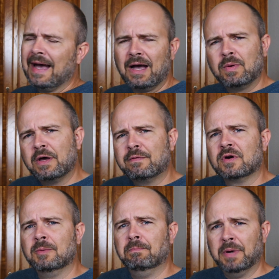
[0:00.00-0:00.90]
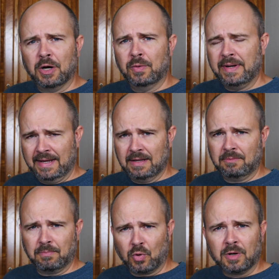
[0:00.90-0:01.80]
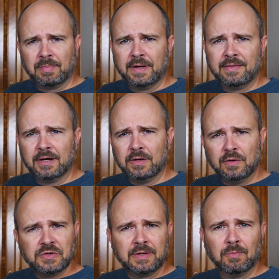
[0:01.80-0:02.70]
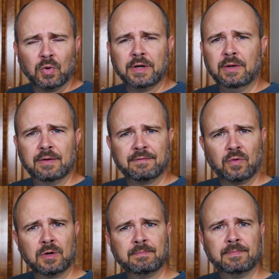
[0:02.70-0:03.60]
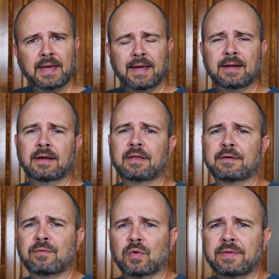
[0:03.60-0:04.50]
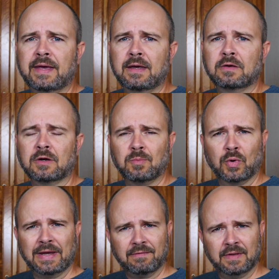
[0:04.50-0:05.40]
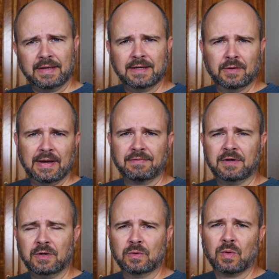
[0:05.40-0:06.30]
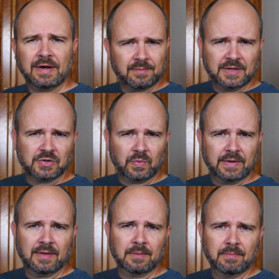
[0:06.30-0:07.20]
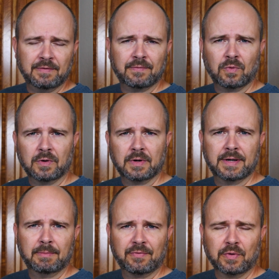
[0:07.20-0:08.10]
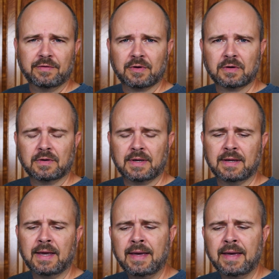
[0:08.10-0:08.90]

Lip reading: I would go for a bone-in pork butt. They're usually more uniform, and therefore they cook more evenly. You don't have to do quite as much with them before you start cooking.